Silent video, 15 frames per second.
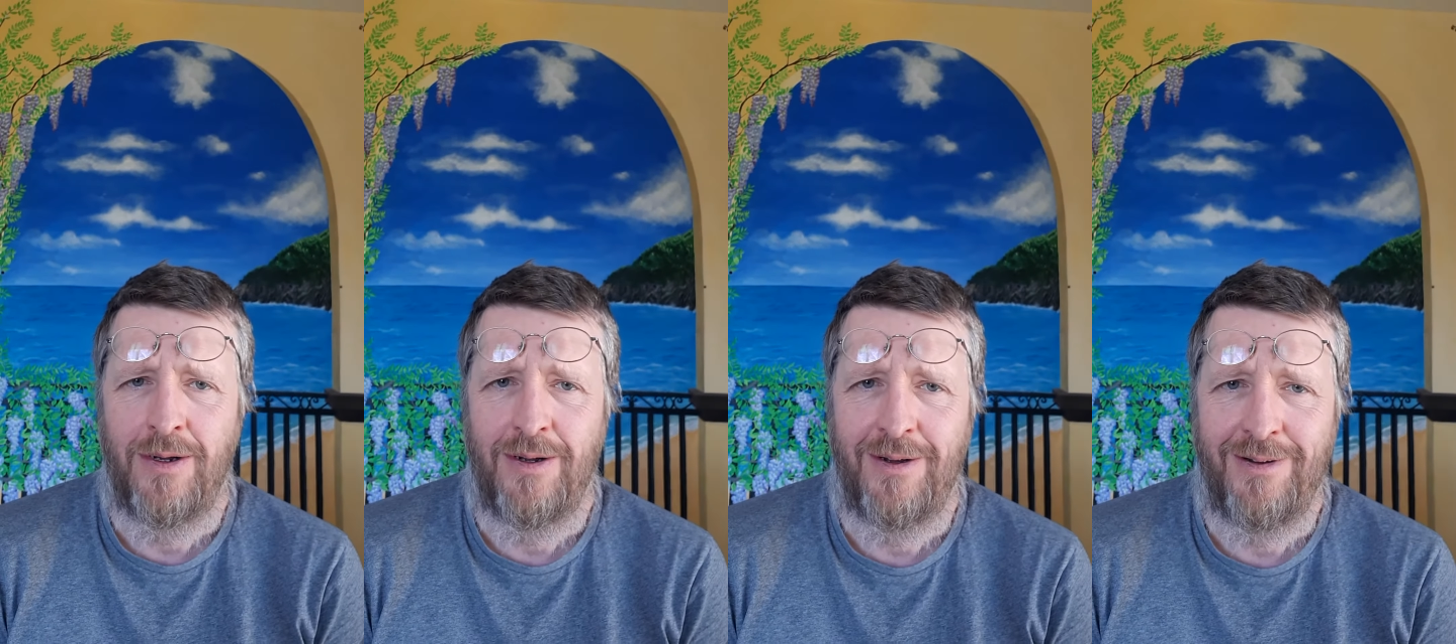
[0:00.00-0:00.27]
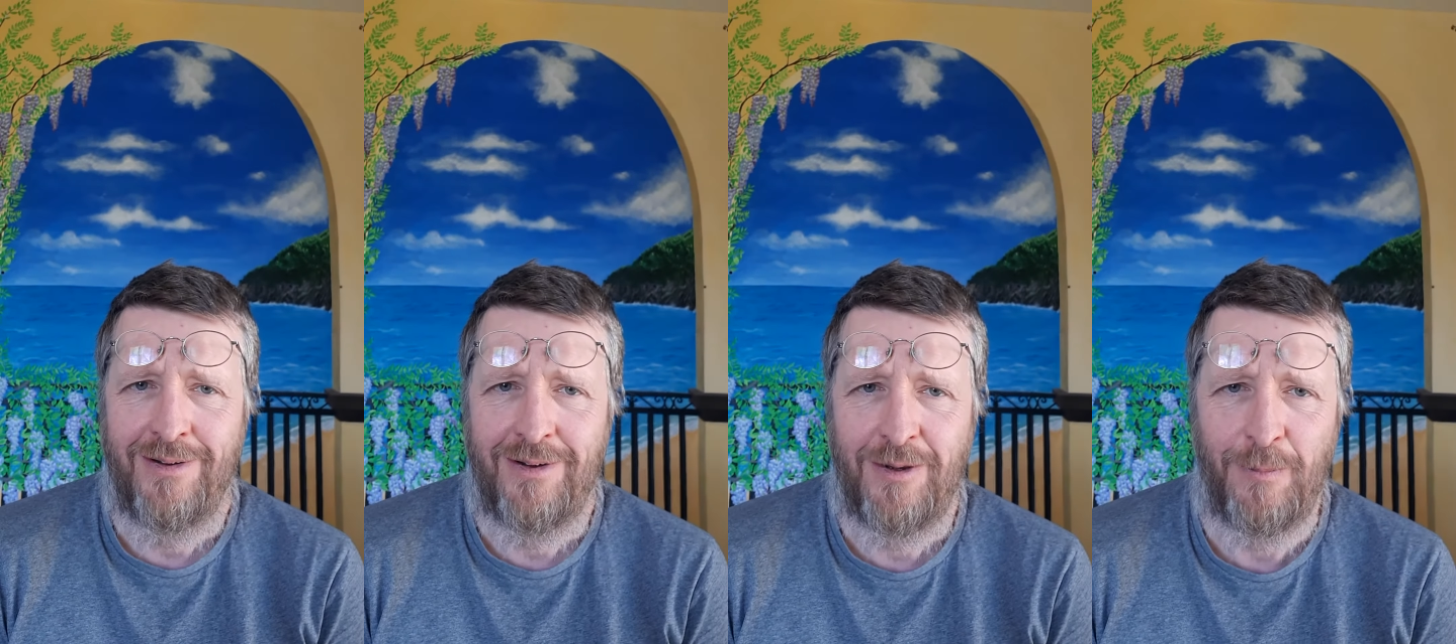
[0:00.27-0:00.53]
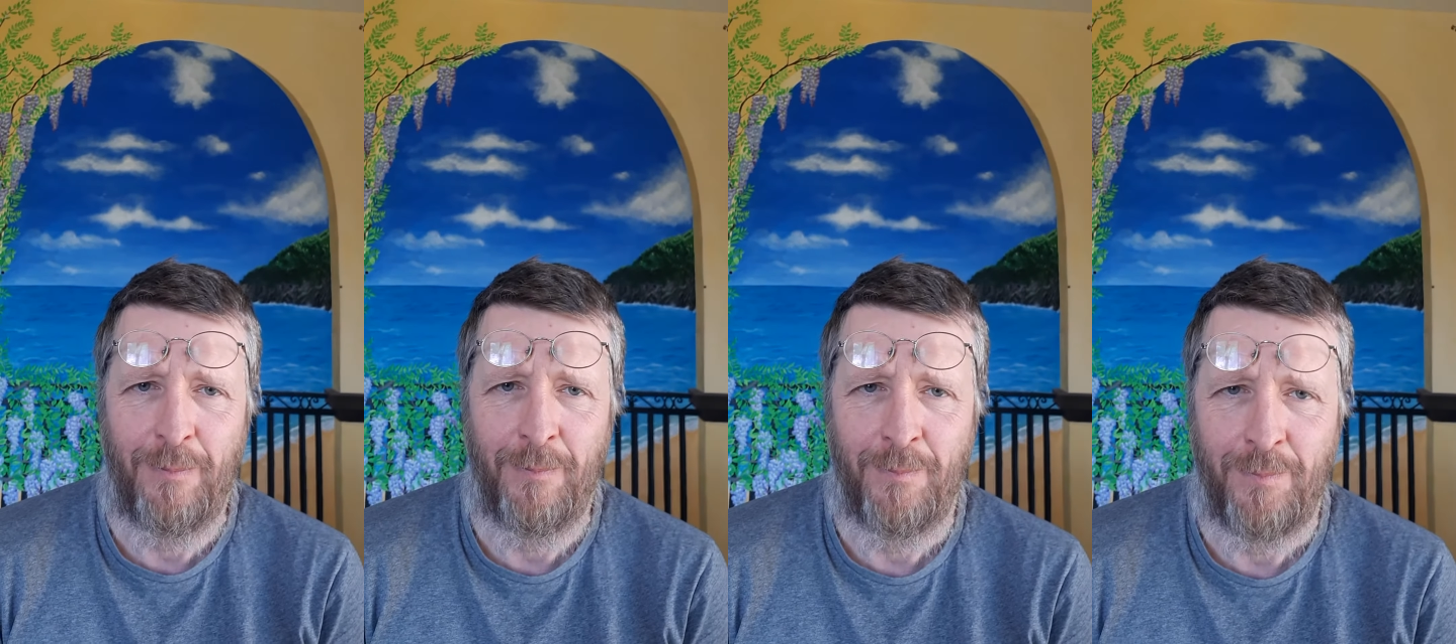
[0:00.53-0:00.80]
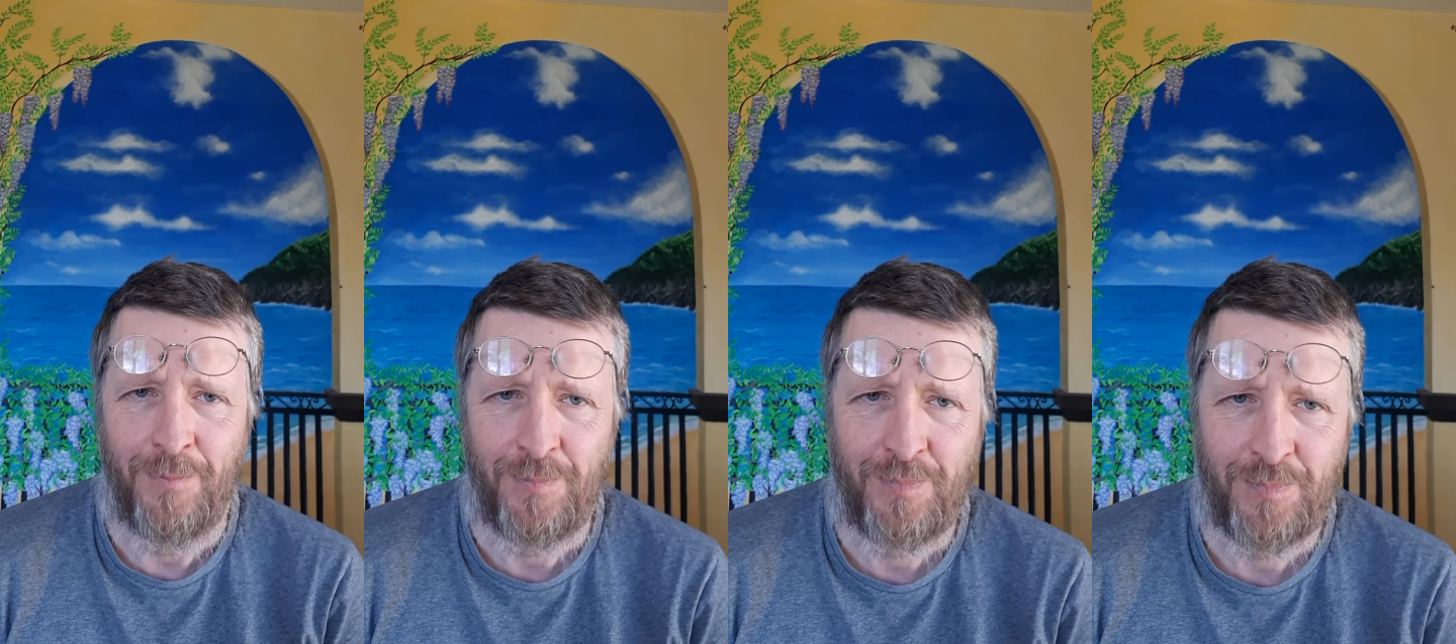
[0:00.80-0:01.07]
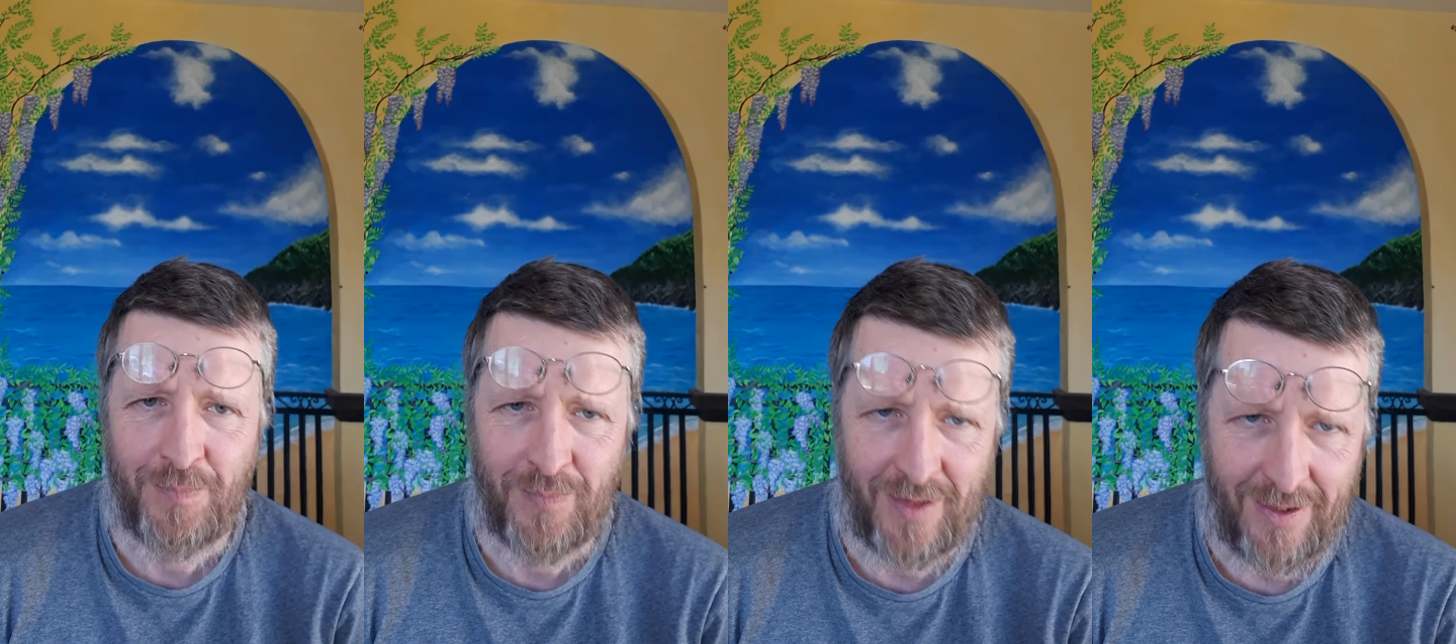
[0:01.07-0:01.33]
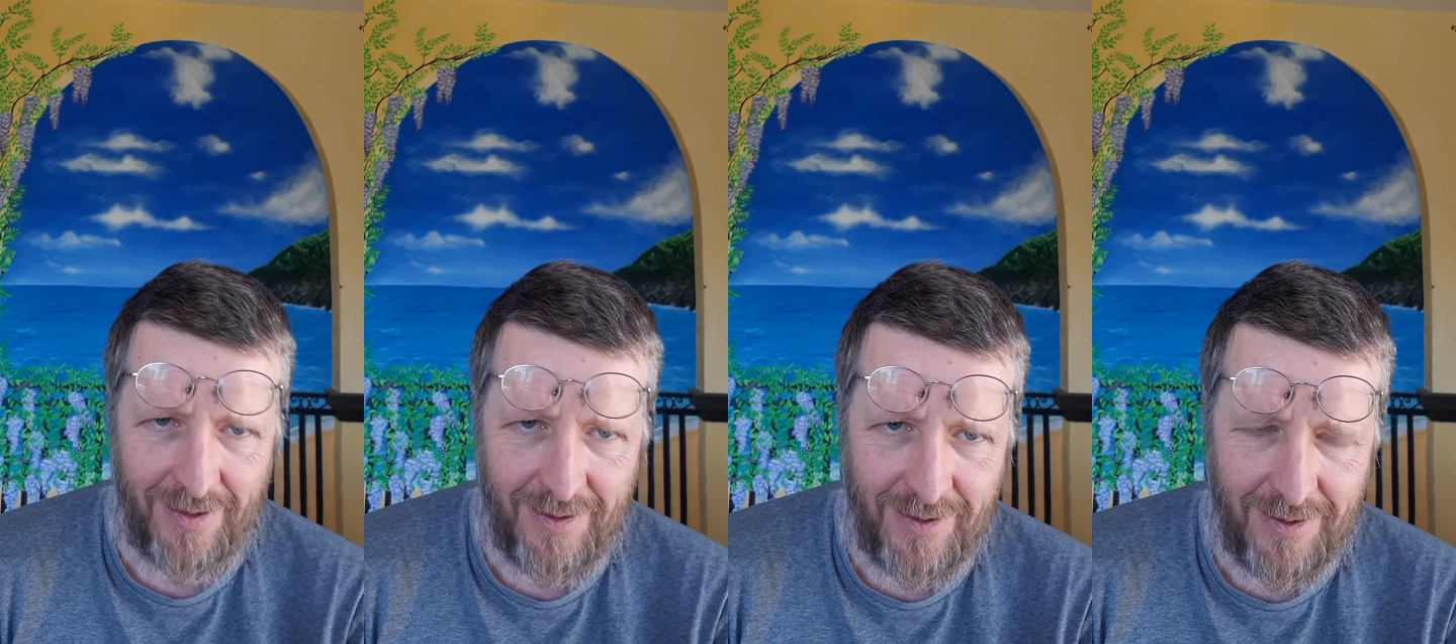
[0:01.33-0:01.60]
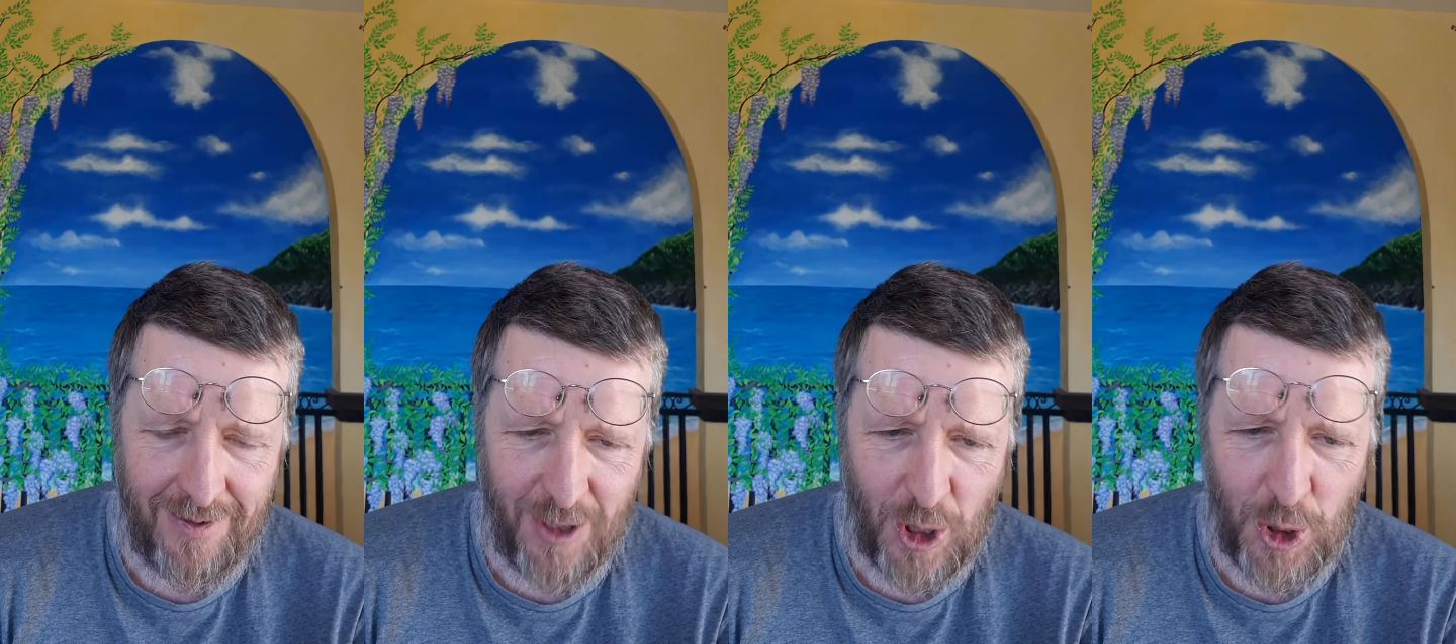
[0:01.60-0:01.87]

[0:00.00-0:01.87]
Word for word: Um, uh,